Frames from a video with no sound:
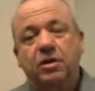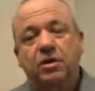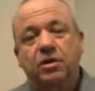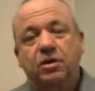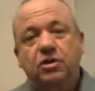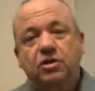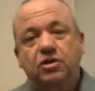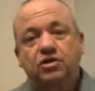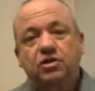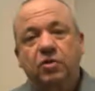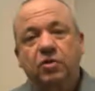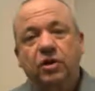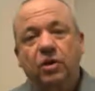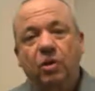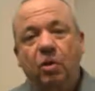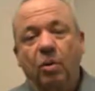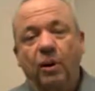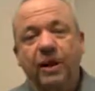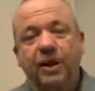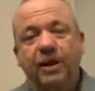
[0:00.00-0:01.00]
So we're
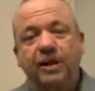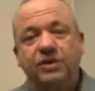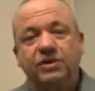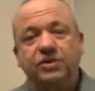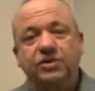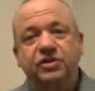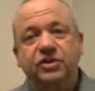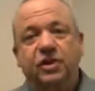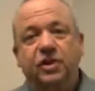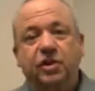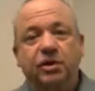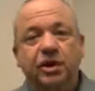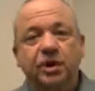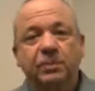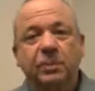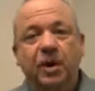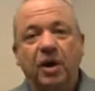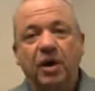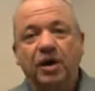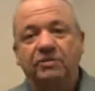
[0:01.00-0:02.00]
going into the early
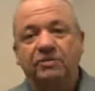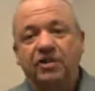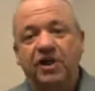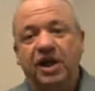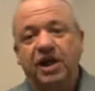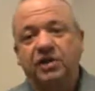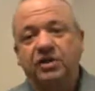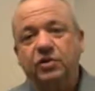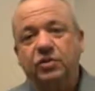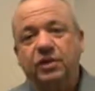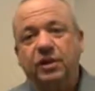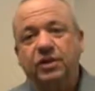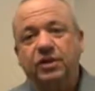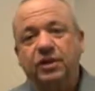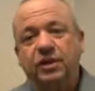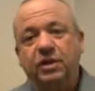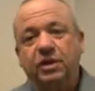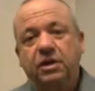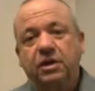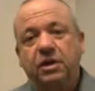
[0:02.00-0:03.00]
part of January,
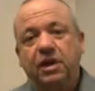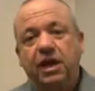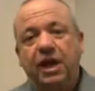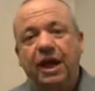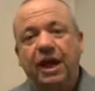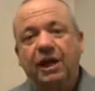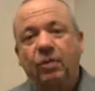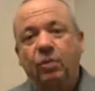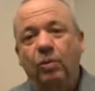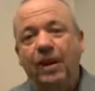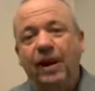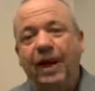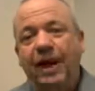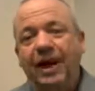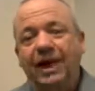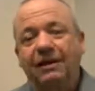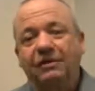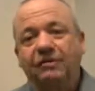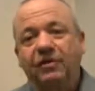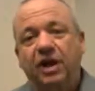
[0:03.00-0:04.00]
and we
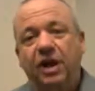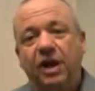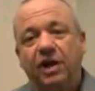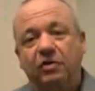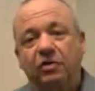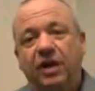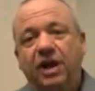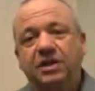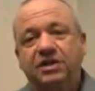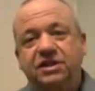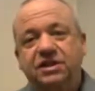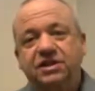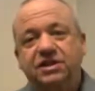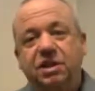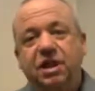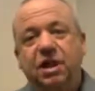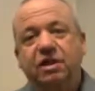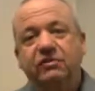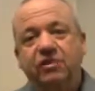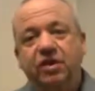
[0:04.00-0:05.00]
have a crisis of
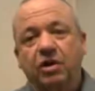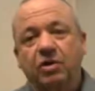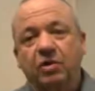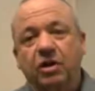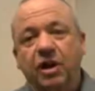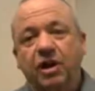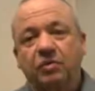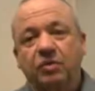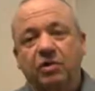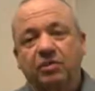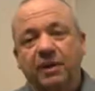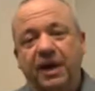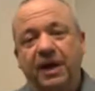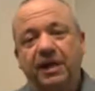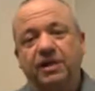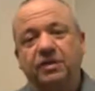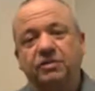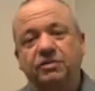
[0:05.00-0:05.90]
incredible magnitude.